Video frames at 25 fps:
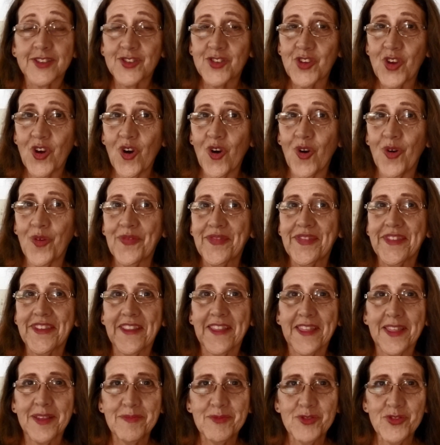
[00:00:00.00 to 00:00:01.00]
So
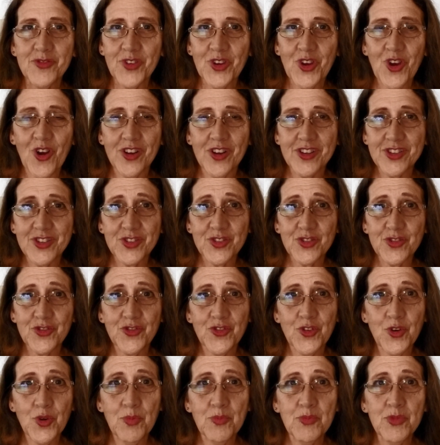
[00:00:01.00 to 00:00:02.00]
moving on to the
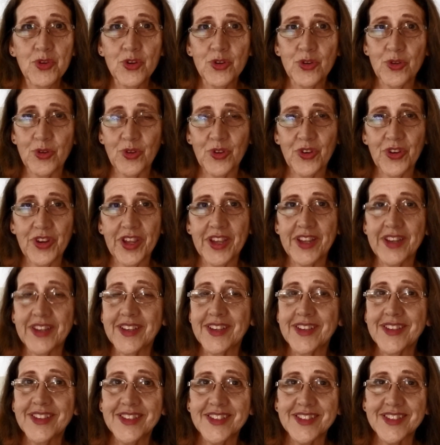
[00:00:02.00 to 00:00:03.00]
full moon, and
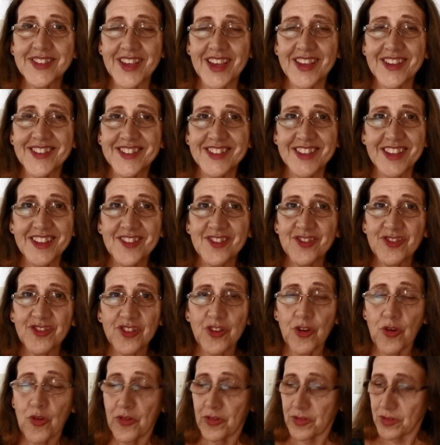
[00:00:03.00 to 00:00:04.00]
it is at a
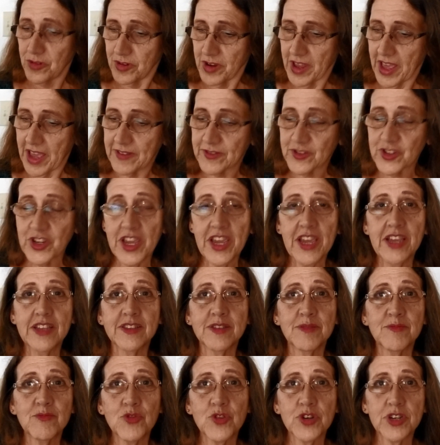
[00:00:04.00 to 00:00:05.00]
little after 8
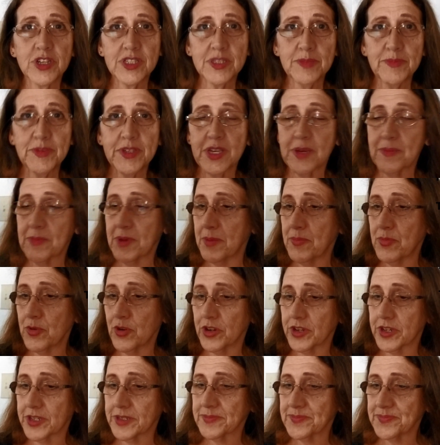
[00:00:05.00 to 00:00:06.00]
in the morning. Let me get my
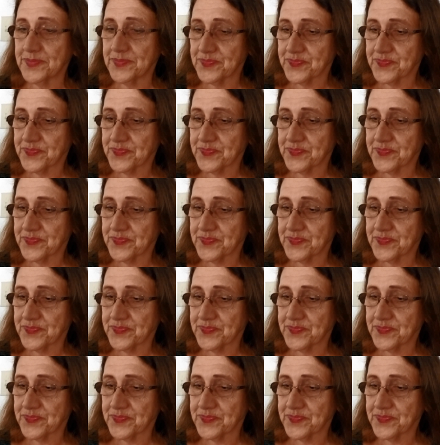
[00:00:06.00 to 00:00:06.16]
book.